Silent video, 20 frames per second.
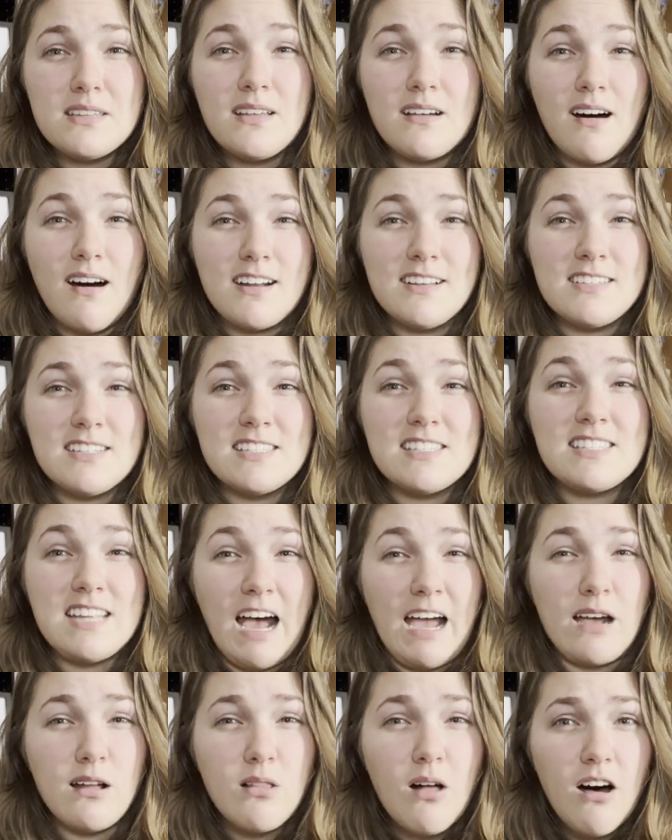the goddess's
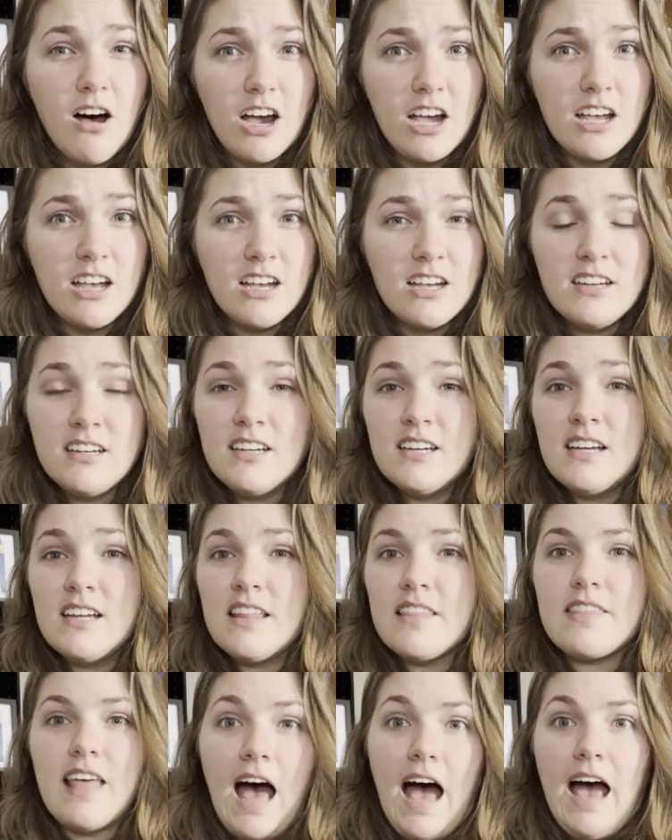dialogue
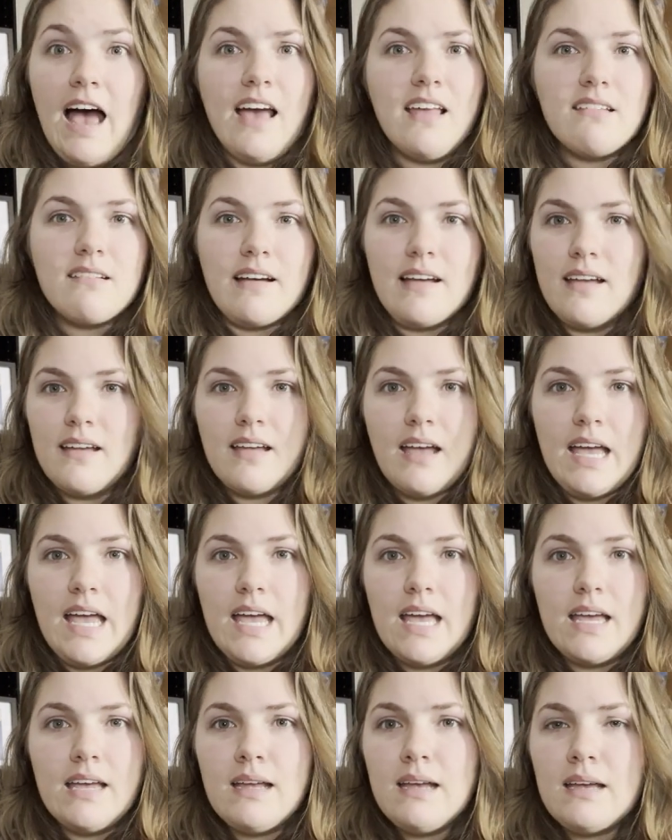that, like,
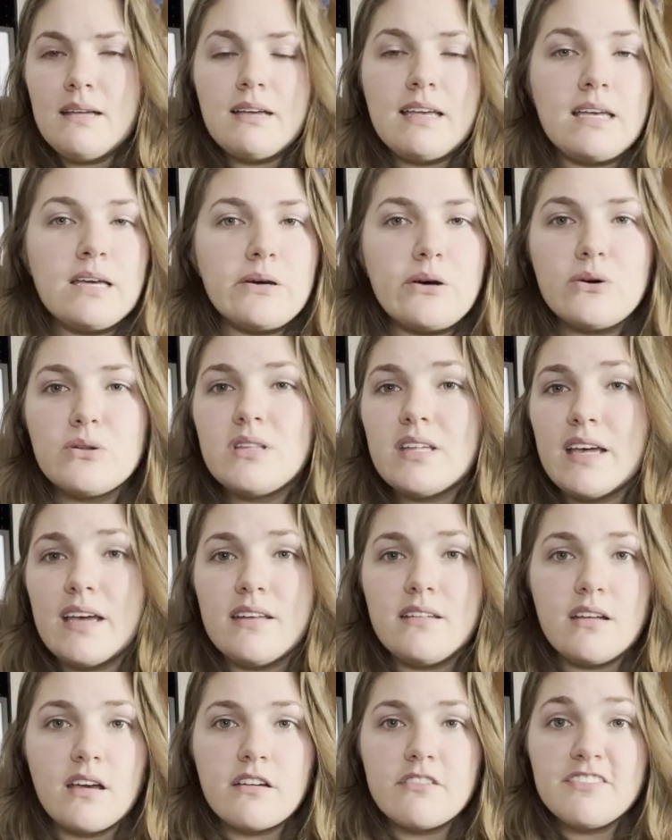it killed the
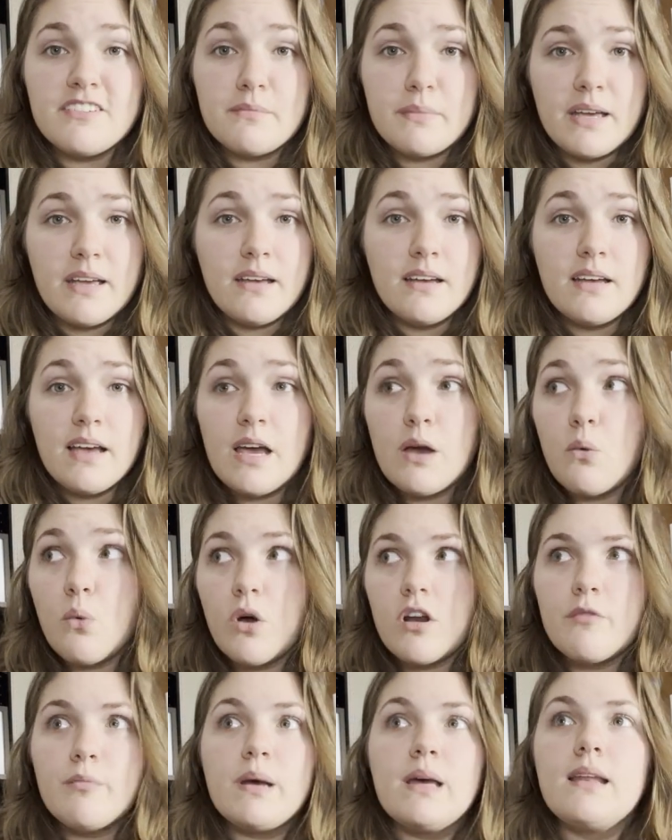ending for me. It would
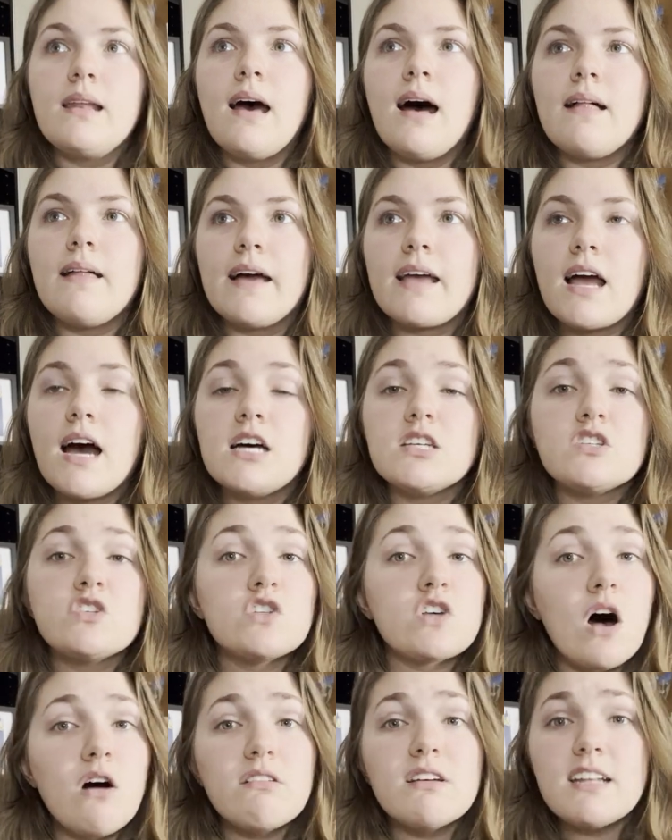have been, like, a
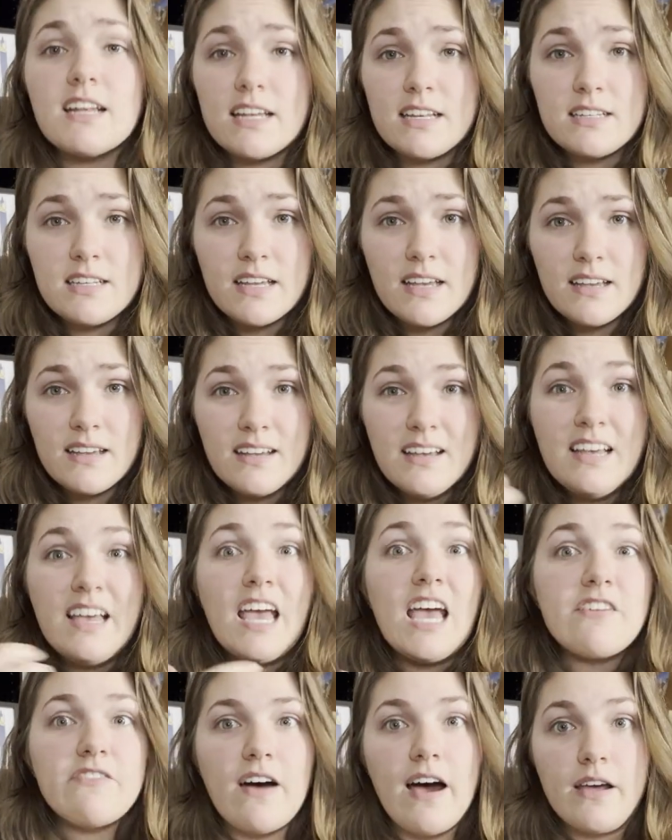solid ending
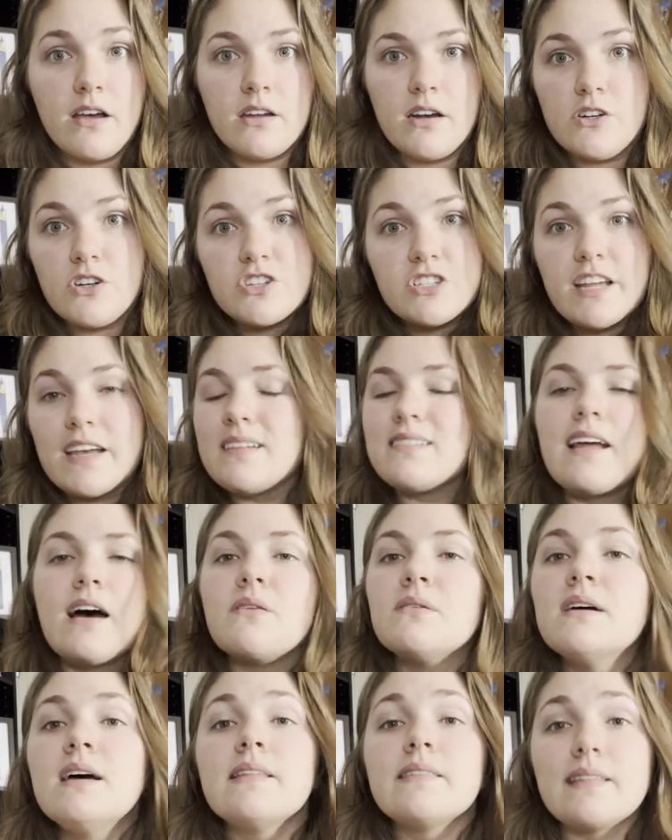if I could understand. Now,
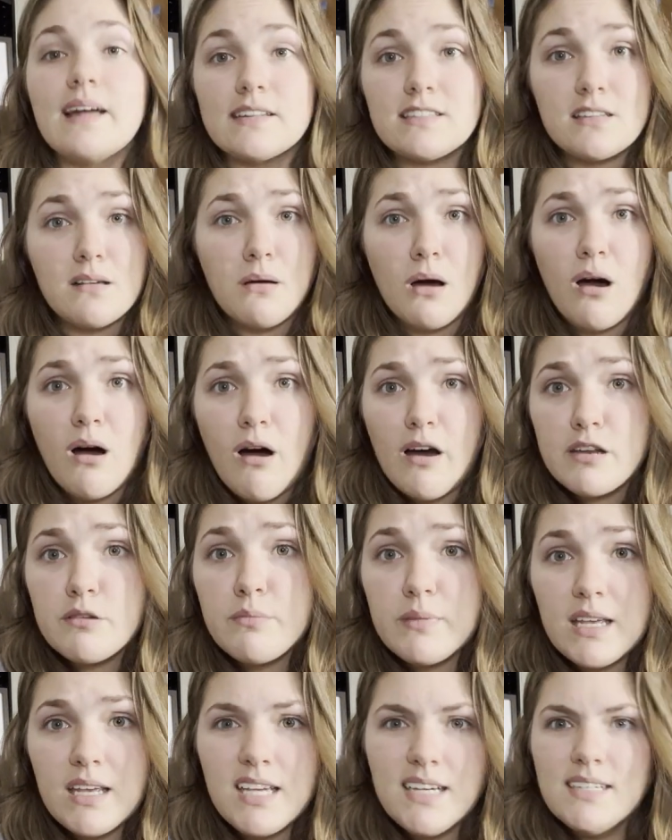that's on
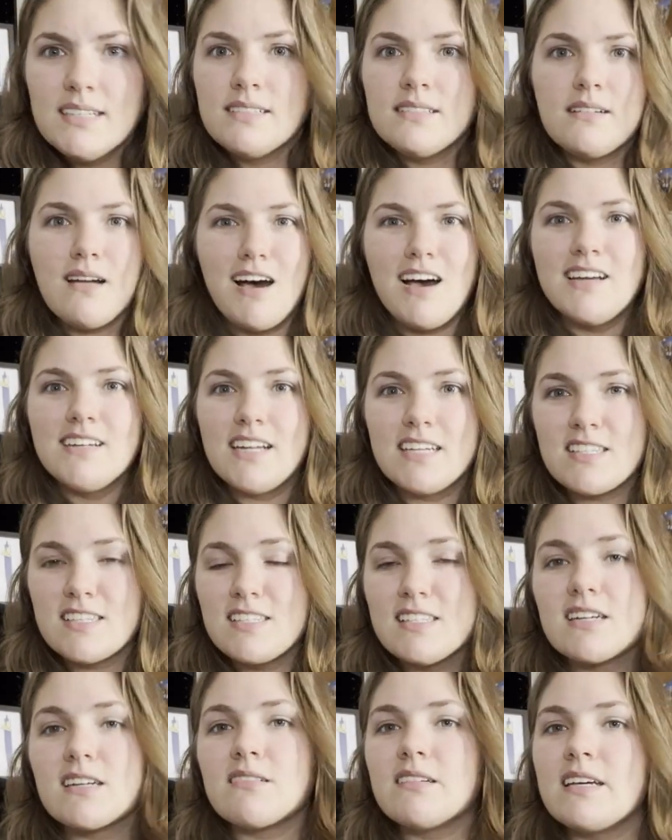me, not
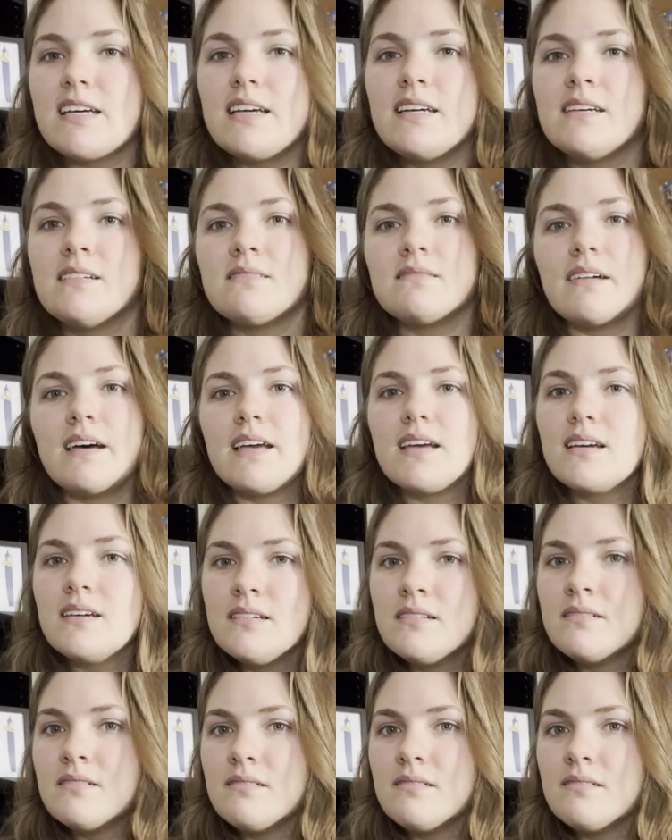necessarily, like,